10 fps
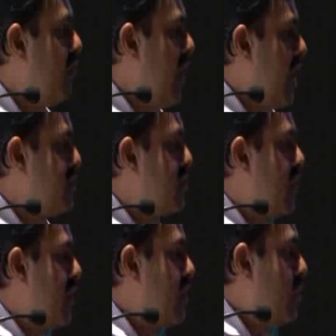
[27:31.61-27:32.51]
fails
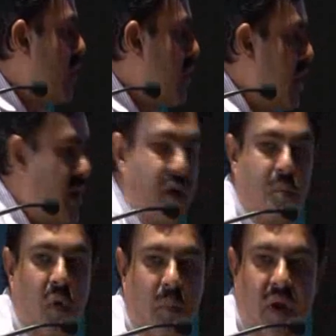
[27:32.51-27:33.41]
or it is not connected
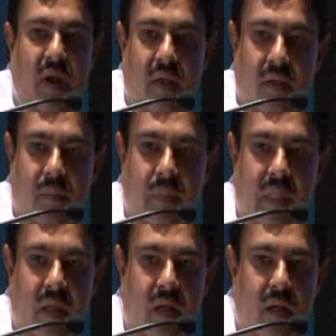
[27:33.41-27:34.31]
properly,
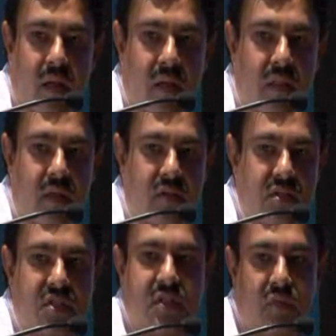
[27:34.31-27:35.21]
the
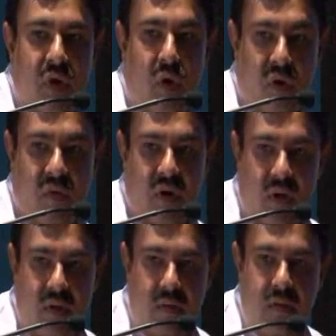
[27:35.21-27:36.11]
system will not work.